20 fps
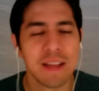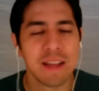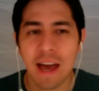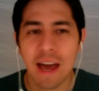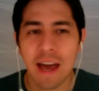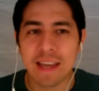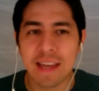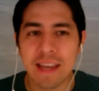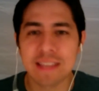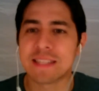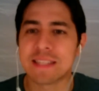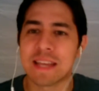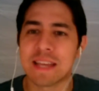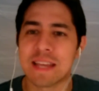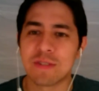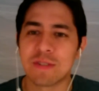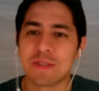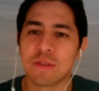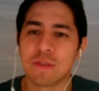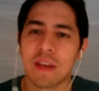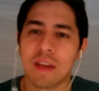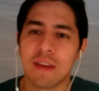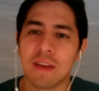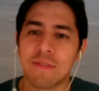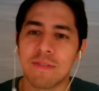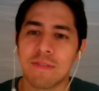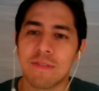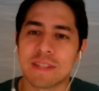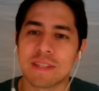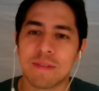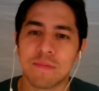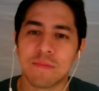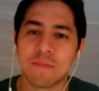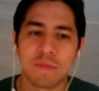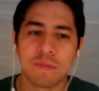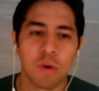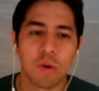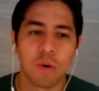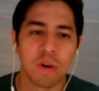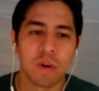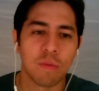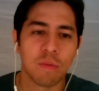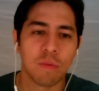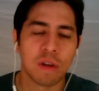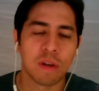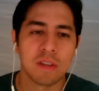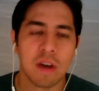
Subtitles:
I guess that's not true to life, is it? According to what